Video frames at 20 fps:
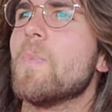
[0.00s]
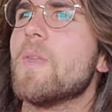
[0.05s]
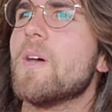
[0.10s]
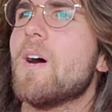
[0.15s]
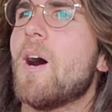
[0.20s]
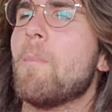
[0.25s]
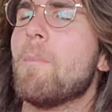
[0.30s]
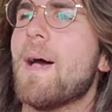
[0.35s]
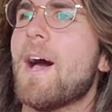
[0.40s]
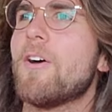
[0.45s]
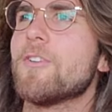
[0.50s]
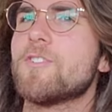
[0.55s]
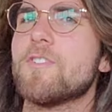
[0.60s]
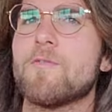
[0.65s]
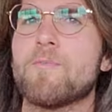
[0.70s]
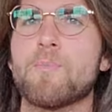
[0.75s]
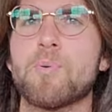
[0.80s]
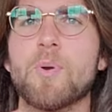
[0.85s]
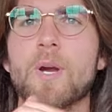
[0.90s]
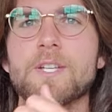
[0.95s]
amount
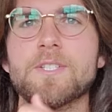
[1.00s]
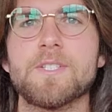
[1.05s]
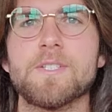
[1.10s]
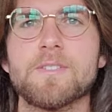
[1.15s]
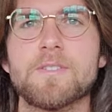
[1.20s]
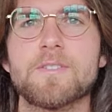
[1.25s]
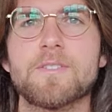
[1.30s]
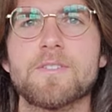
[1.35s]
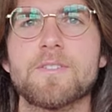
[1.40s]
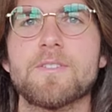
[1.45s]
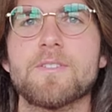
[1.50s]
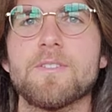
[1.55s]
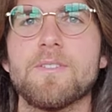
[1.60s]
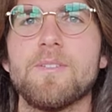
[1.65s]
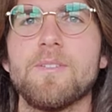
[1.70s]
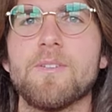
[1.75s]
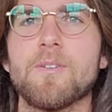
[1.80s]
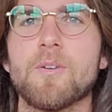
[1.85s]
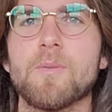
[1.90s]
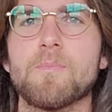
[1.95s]
of presence
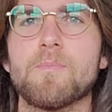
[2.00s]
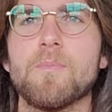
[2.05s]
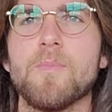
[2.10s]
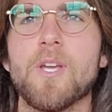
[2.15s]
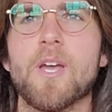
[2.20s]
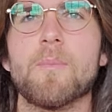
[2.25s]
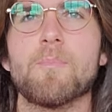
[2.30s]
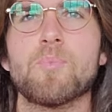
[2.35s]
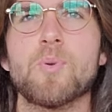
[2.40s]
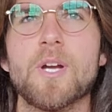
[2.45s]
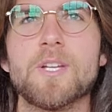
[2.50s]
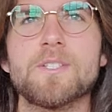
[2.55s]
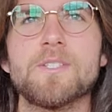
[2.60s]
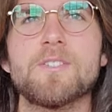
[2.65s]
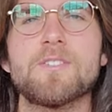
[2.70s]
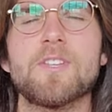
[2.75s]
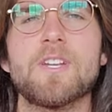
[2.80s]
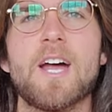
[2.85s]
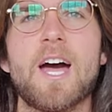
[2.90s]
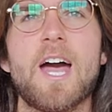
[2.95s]

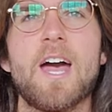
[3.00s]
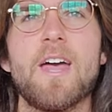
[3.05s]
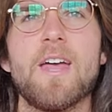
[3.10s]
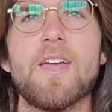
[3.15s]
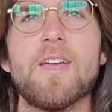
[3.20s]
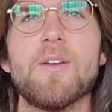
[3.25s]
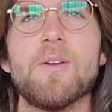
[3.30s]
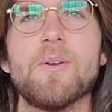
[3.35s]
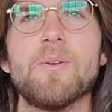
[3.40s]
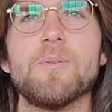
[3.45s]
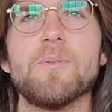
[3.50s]
that I